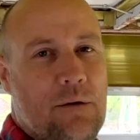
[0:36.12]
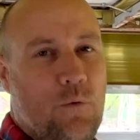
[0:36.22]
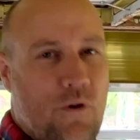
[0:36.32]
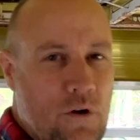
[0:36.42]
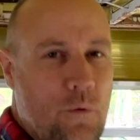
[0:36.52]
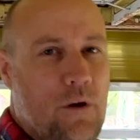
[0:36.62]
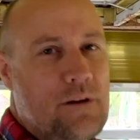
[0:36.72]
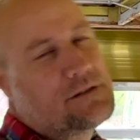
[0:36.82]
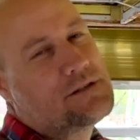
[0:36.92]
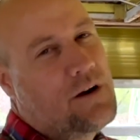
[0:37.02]
We're on quite a
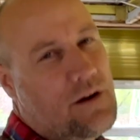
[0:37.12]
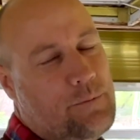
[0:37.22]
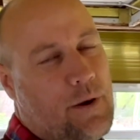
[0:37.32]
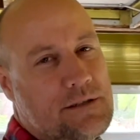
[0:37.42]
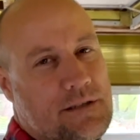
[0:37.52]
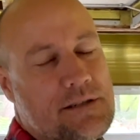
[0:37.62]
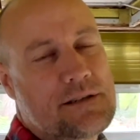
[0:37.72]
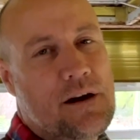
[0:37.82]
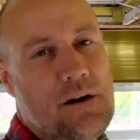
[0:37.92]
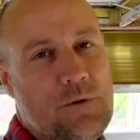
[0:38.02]
tight budget,
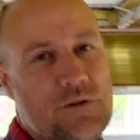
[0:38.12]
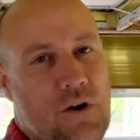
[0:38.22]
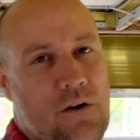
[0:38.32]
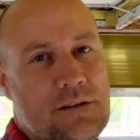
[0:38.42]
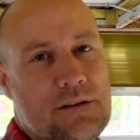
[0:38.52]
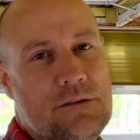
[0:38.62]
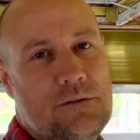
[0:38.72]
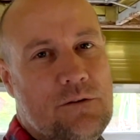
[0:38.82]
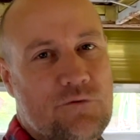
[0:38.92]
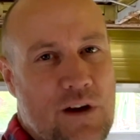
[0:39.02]
so we're trying
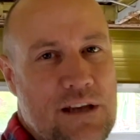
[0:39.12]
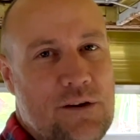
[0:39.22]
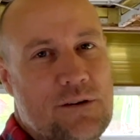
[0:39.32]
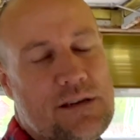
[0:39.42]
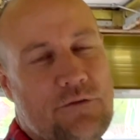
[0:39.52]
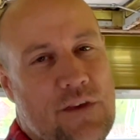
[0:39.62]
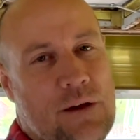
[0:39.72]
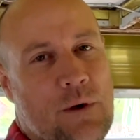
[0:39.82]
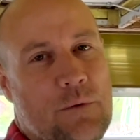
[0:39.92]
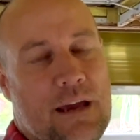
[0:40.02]
to reuse
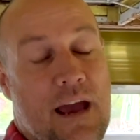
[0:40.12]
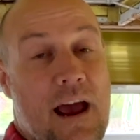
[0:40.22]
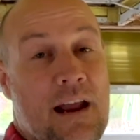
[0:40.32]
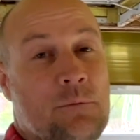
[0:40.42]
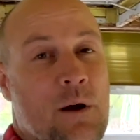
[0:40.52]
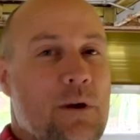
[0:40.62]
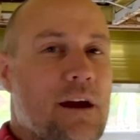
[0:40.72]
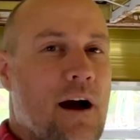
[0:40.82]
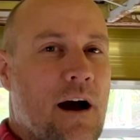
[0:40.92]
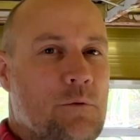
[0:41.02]
everything where we can, and where we
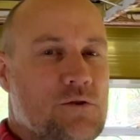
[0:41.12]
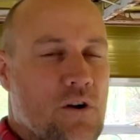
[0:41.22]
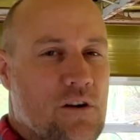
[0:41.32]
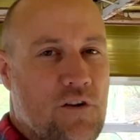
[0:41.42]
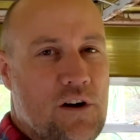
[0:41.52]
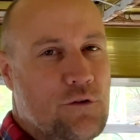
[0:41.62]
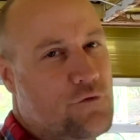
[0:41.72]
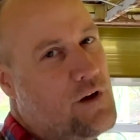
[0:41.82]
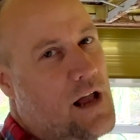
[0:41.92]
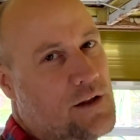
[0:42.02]
can't, we're trying to find good
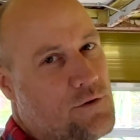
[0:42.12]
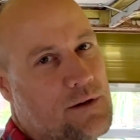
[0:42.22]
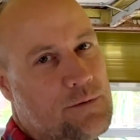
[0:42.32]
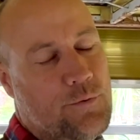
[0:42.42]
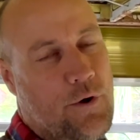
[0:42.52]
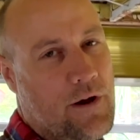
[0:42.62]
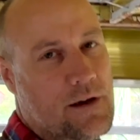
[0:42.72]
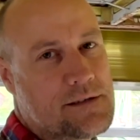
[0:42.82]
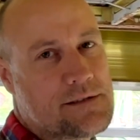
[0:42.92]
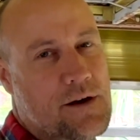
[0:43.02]
value in
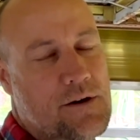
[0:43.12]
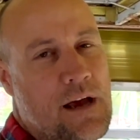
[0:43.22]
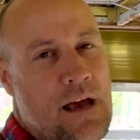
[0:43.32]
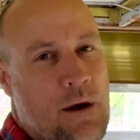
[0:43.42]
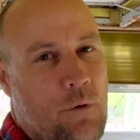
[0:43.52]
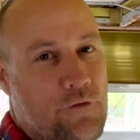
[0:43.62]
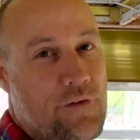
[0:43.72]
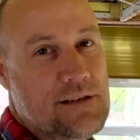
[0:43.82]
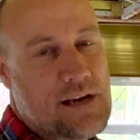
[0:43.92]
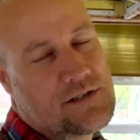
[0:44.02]
products. So what
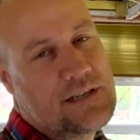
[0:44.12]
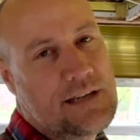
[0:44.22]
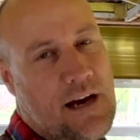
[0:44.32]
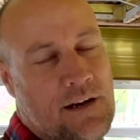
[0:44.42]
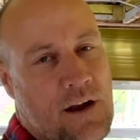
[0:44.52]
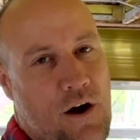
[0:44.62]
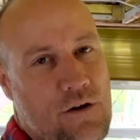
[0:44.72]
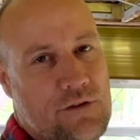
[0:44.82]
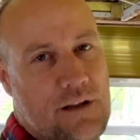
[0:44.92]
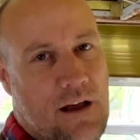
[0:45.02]
Fee's actually done
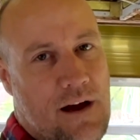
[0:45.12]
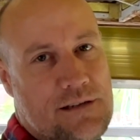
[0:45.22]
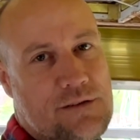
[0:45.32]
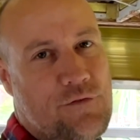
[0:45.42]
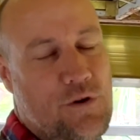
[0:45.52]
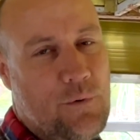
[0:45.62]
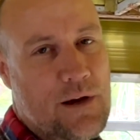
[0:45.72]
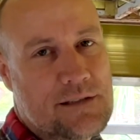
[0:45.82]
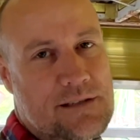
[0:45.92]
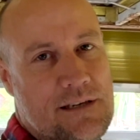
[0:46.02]
over the last few
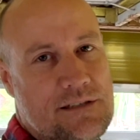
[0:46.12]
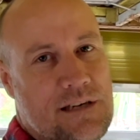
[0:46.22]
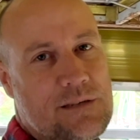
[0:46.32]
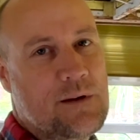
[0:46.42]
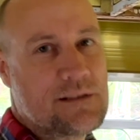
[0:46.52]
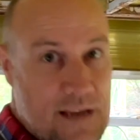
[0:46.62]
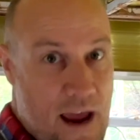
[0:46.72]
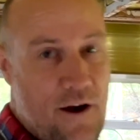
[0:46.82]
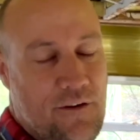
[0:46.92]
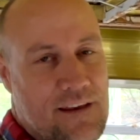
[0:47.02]
weeks is she's been
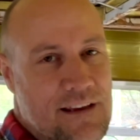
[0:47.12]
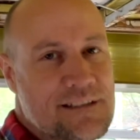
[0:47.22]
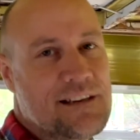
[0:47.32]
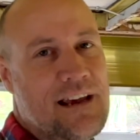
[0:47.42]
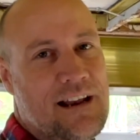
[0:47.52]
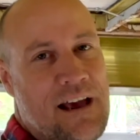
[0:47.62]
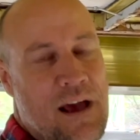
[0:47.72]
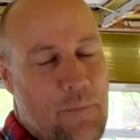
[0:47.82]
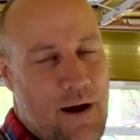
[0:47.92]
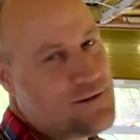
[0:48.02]
scouring the internet
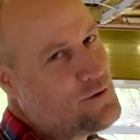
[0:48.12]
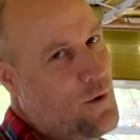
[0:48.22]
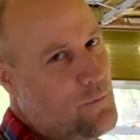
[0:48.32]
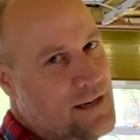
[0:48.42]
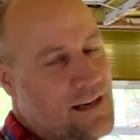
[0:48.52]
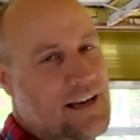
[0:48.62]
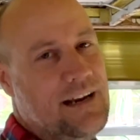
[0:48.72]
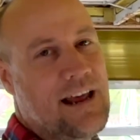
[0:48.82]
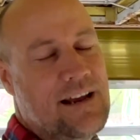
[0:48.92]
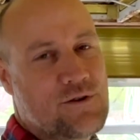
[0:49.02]
based on what we
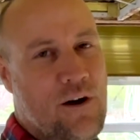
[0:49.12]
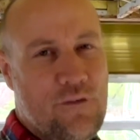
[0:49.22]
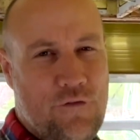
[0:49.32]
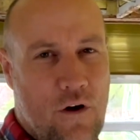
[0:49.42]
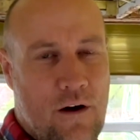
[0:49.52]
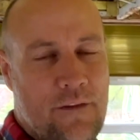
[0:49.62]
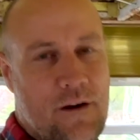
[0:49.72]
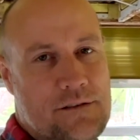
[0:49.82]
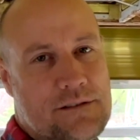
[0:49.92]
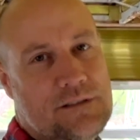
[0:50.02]
need and trying to find
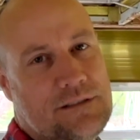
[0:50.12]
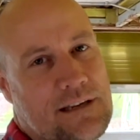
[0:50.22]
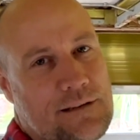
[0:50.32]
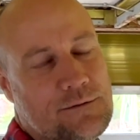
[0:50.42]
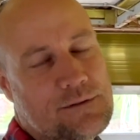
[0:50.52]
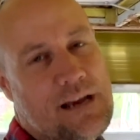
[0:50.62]
those deals